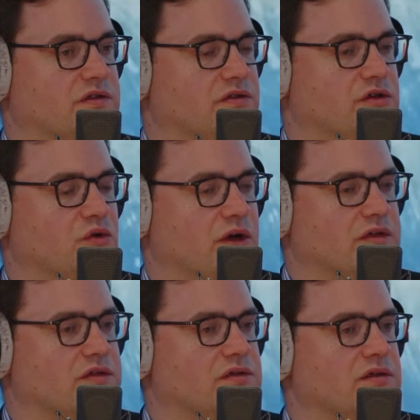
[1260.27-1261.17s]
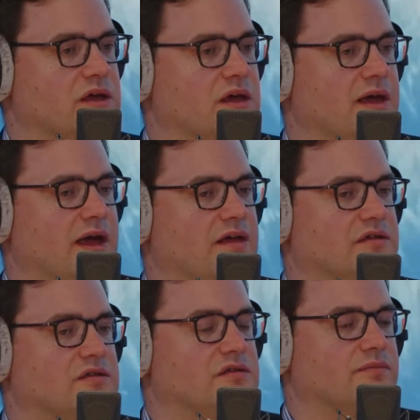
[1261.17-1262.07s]
in the U.S.
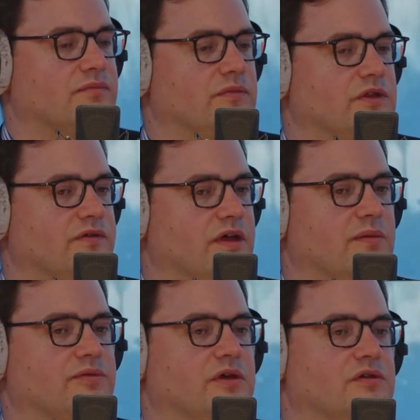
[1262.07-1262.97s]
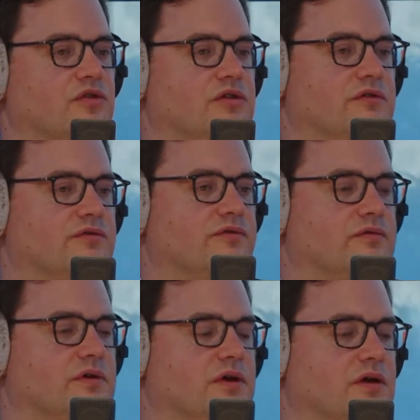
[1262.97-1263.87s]
has developed a sort of
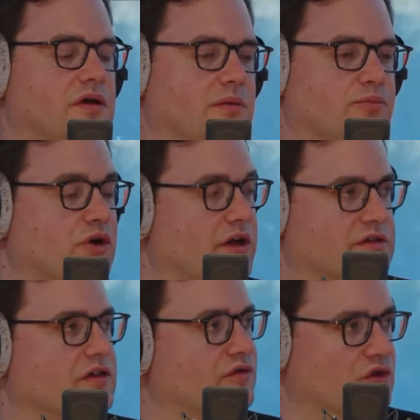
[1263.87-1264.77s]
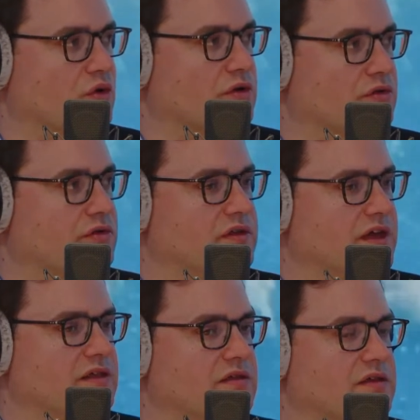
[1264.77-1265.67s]
a process for going through these
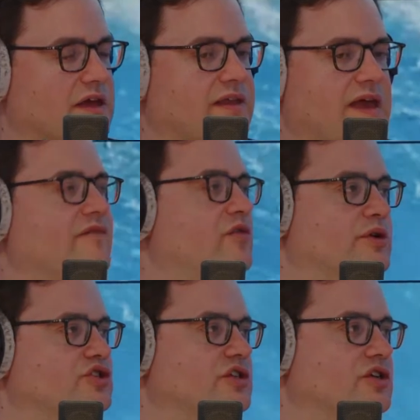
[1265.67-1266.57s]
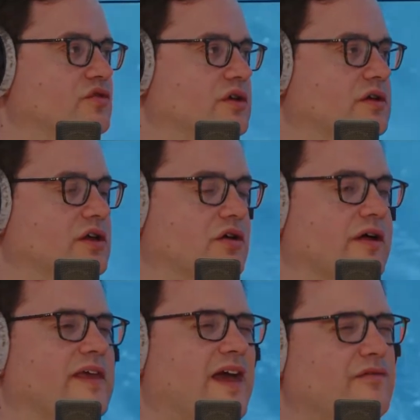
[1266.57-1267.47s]
cases, and they have the budget to do it, and
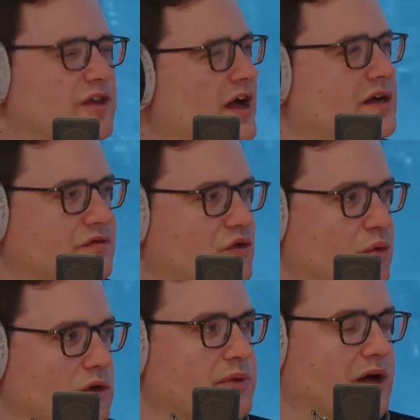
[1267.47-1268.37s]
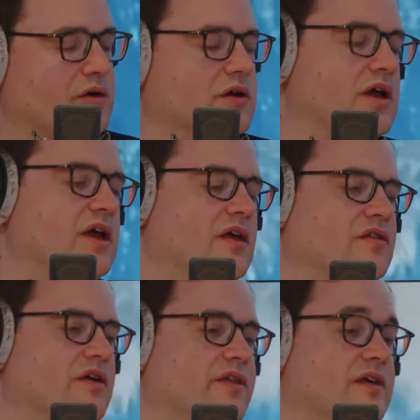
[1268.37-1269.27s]
they have the kind of the willpower. So
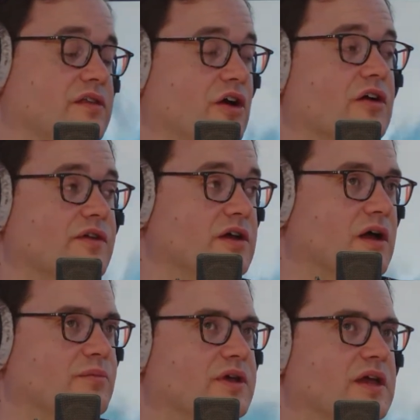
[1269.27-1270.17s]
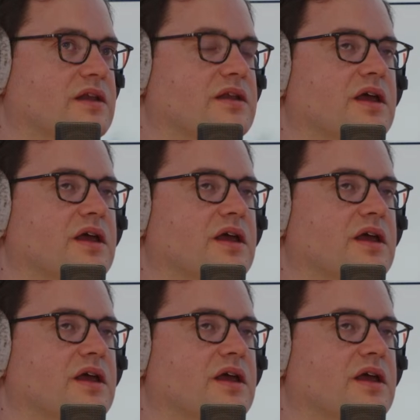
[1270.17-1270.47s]
I think they are very complicated.